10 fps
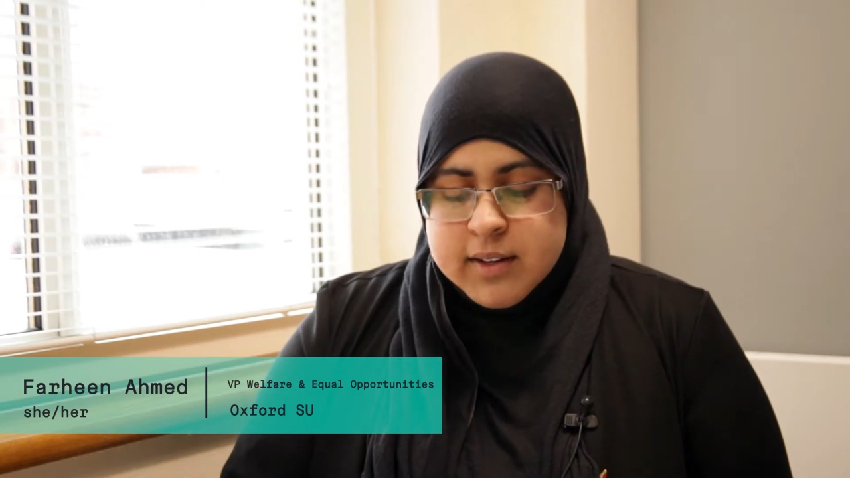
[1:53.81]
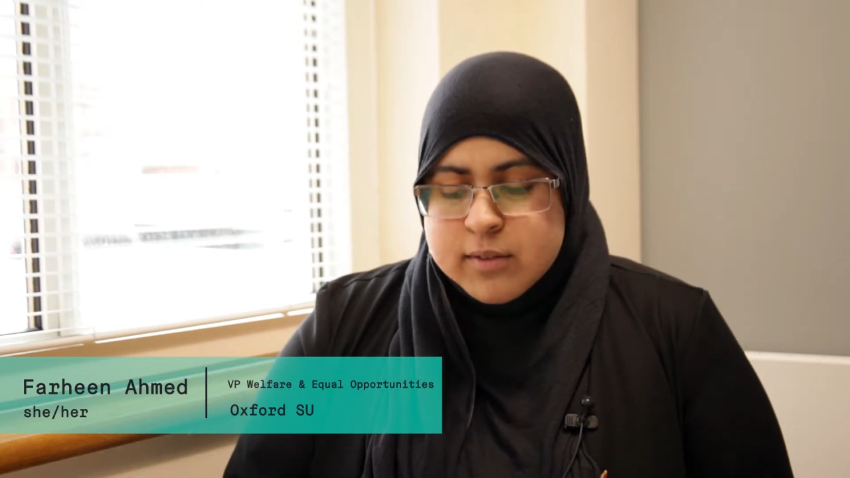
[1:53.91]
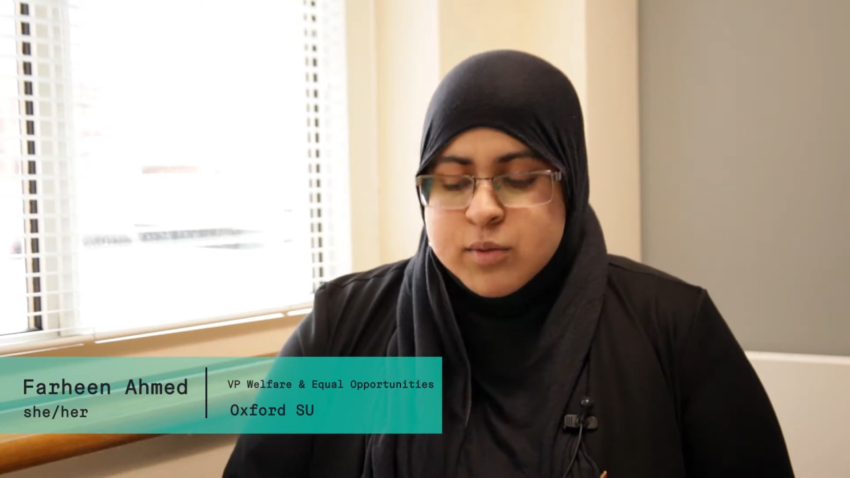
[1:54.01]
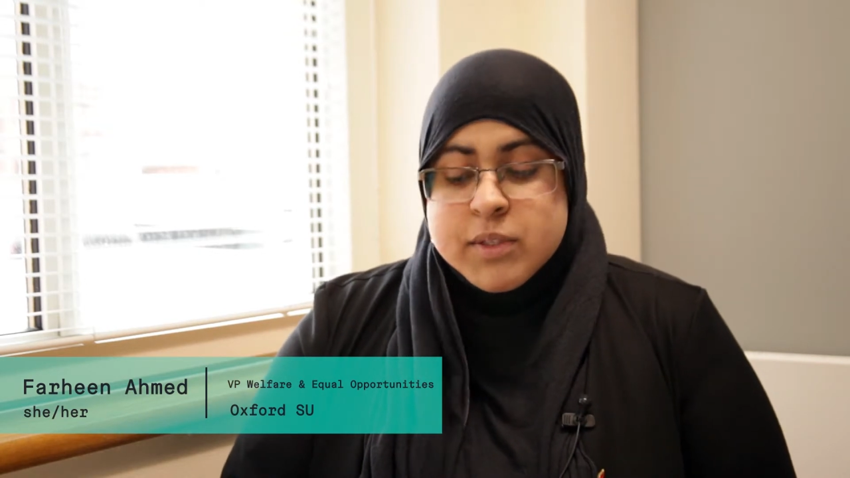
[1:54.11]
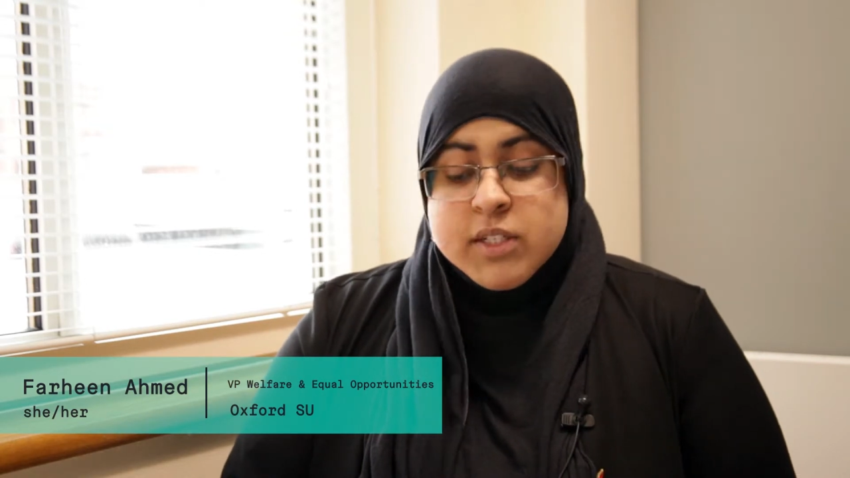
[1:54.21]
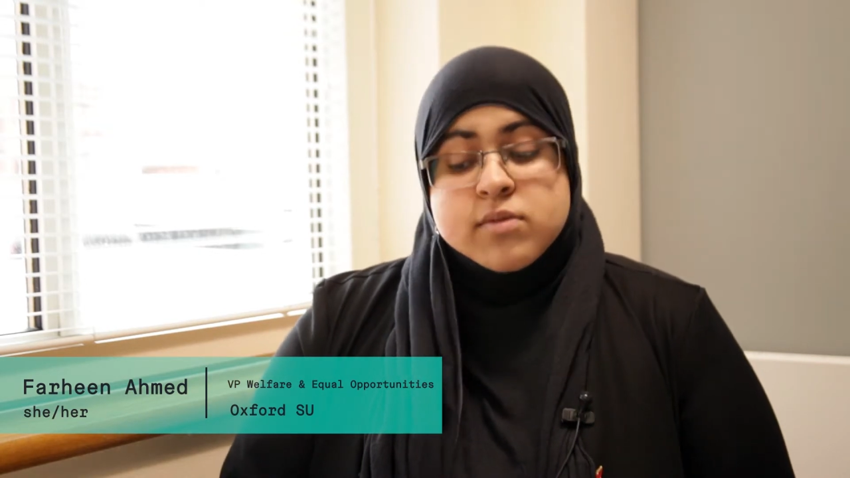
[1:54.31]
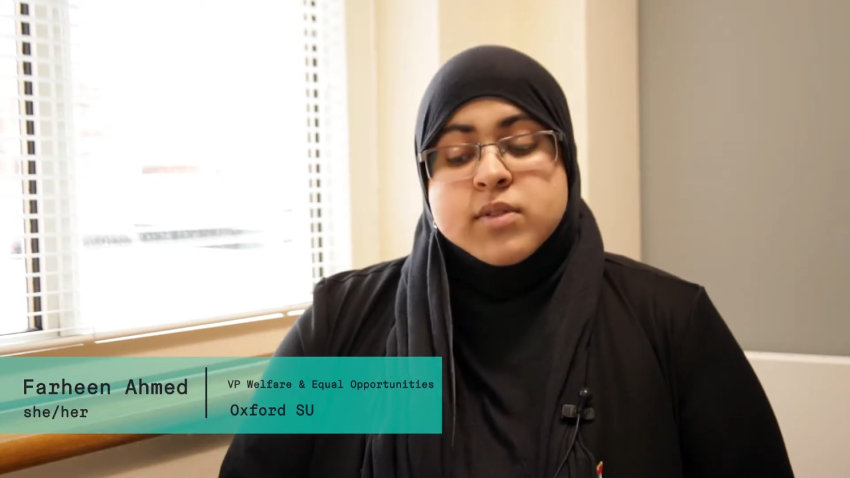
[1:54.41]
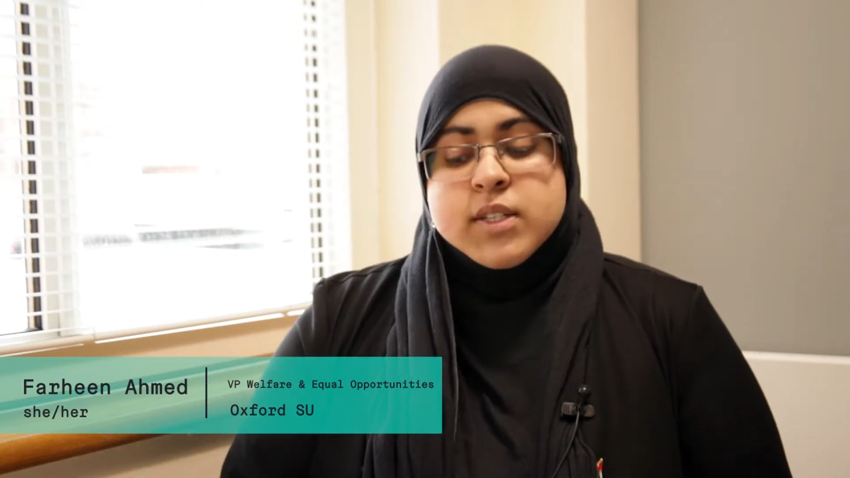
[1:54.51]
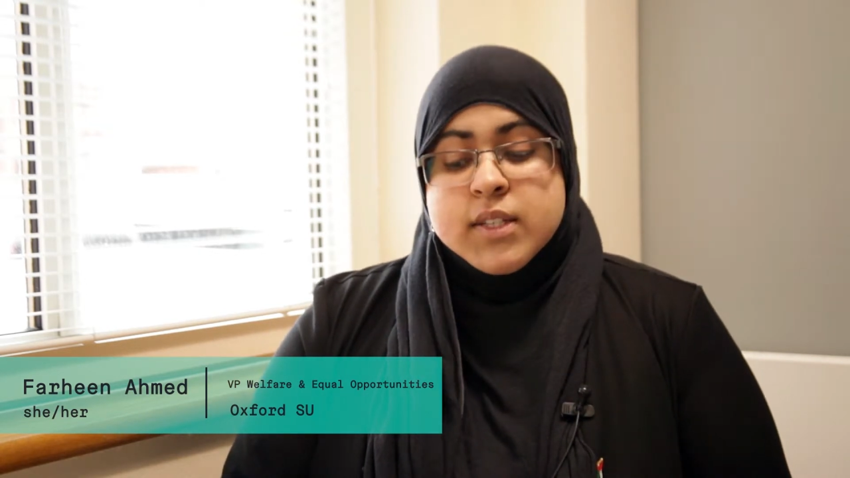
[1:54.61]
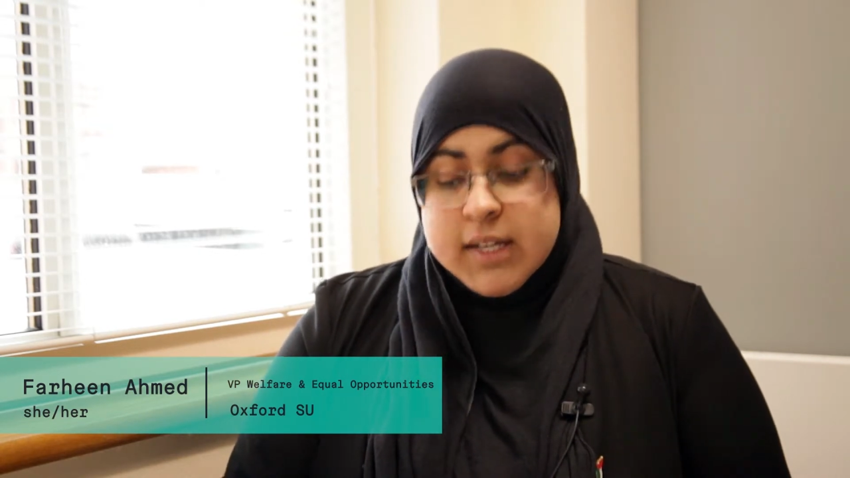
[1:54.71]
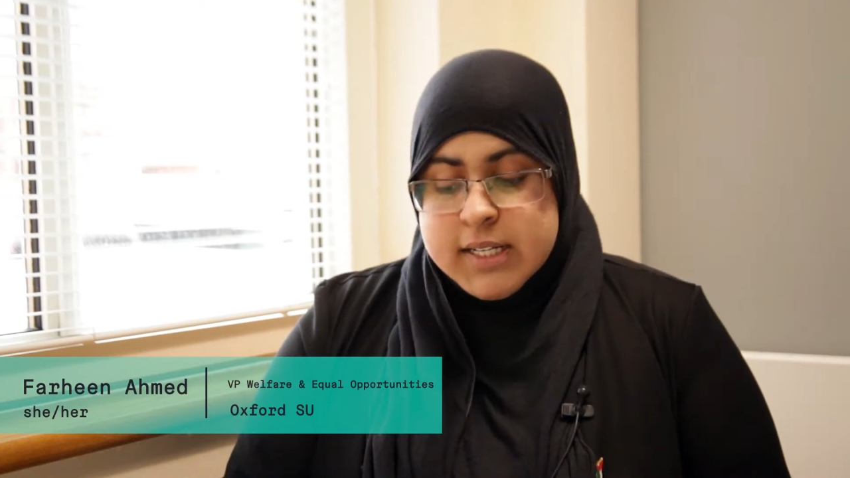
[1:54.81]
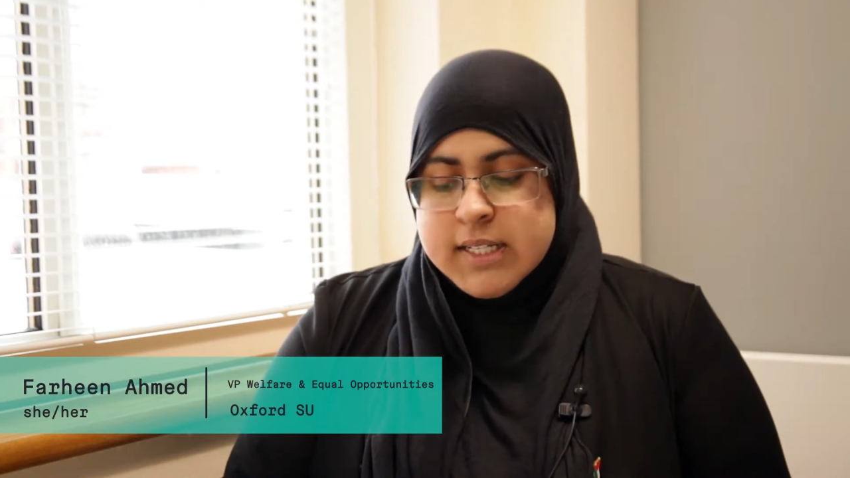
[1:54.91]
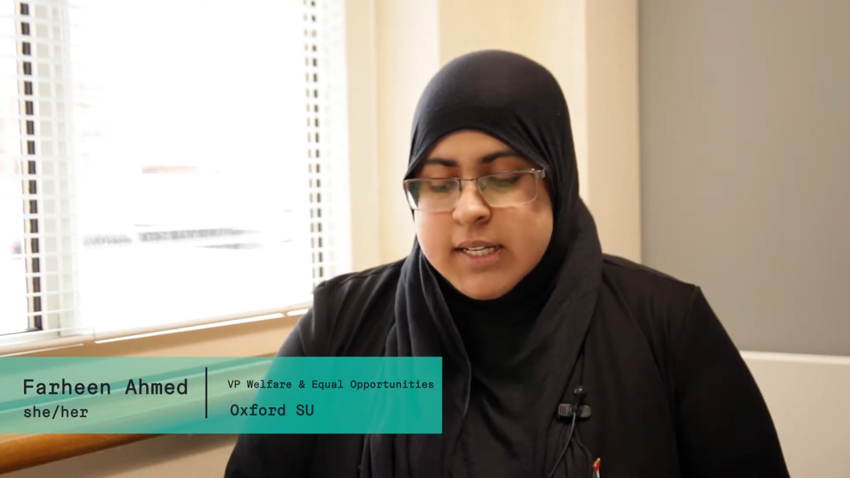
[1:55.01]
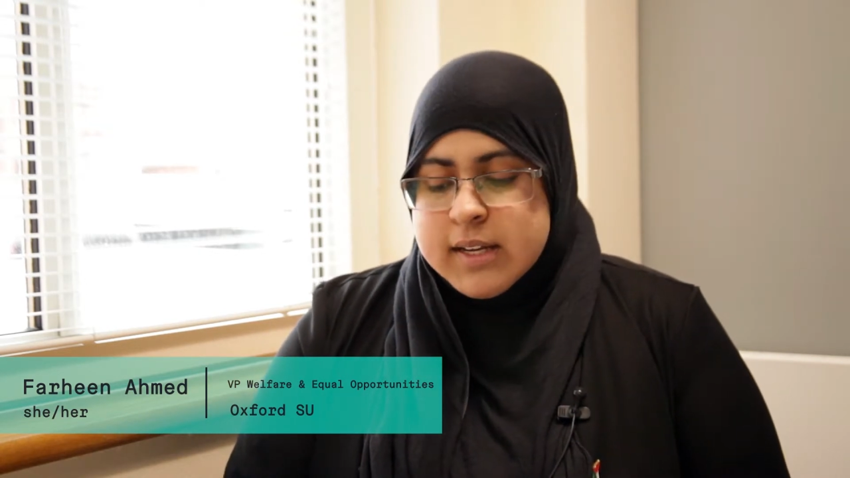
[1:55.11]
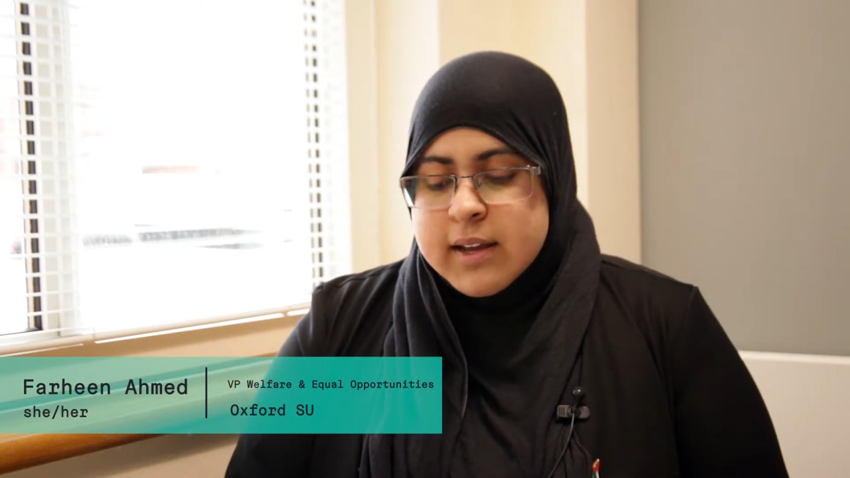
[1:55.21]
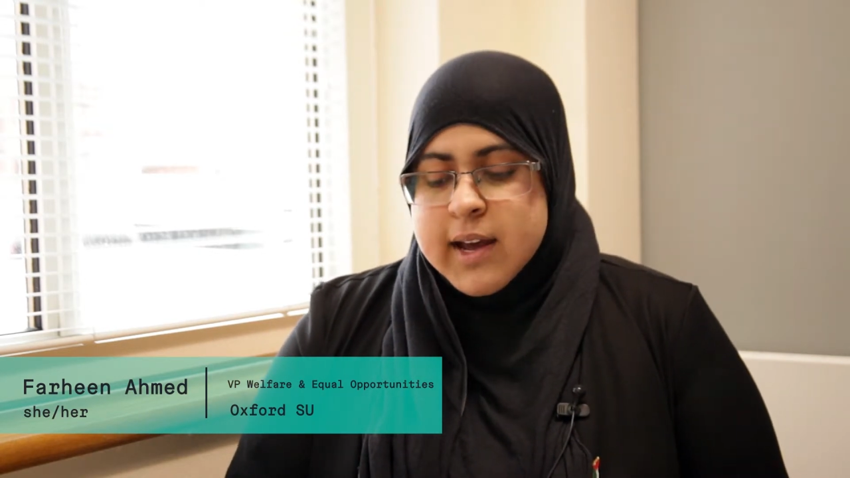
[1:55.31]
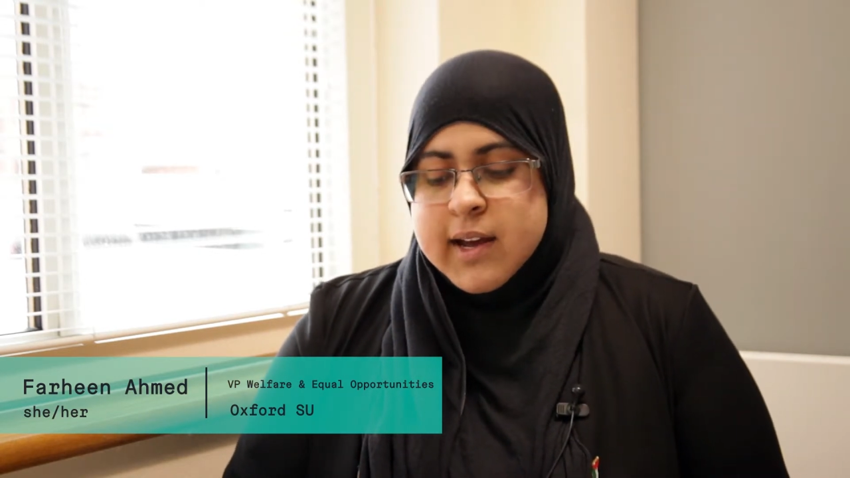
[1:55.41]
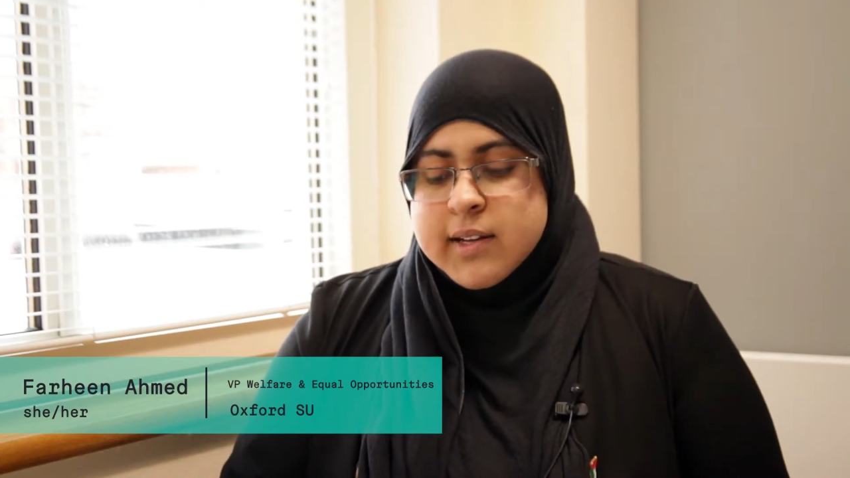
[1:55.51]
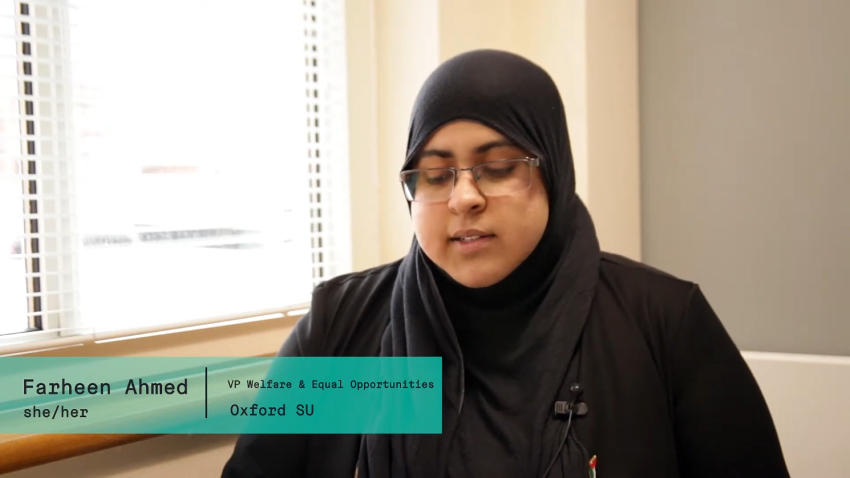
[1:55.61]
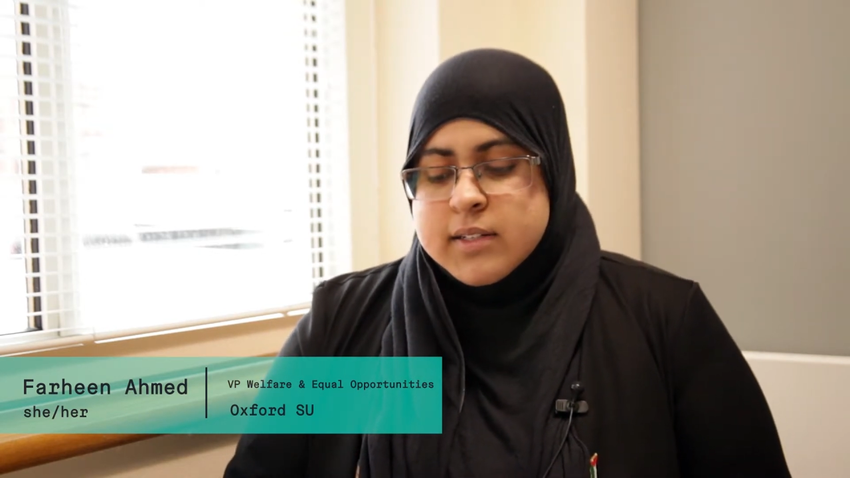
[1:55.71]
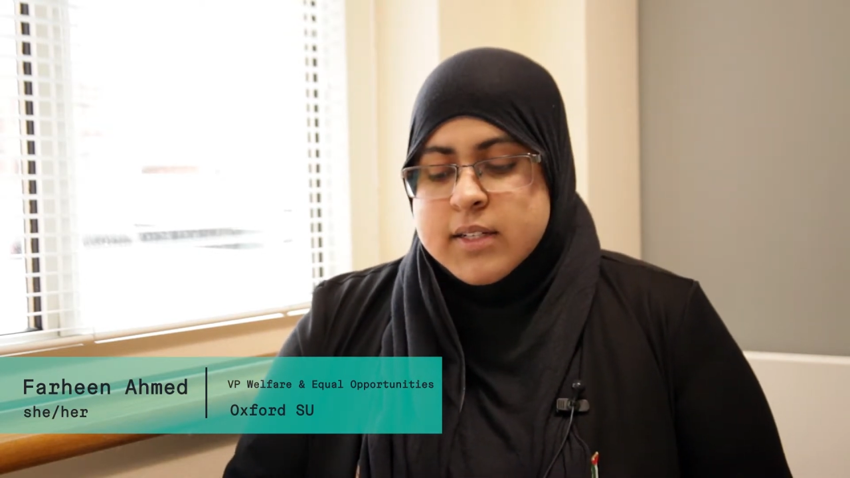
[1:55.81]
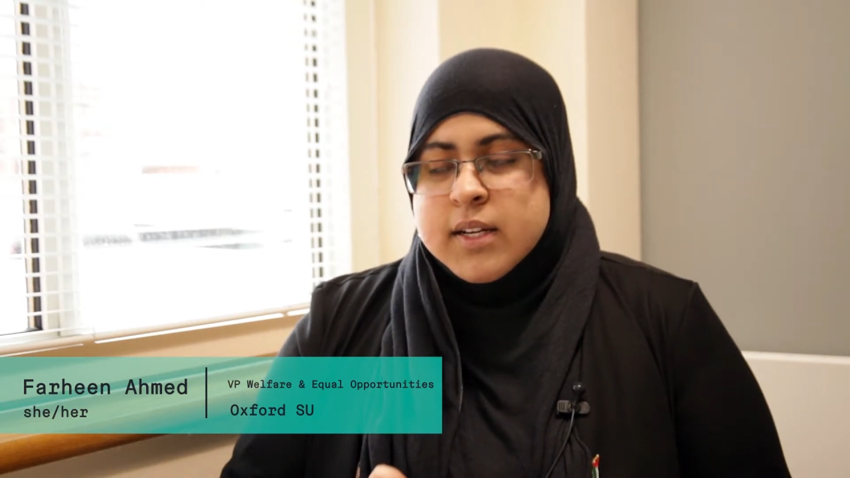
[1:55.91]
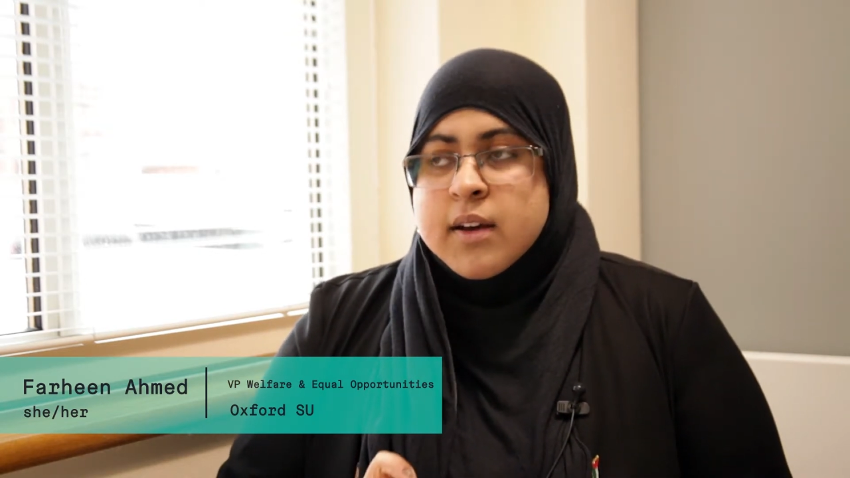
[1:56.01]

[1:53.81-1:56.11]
the LGBTQ society, and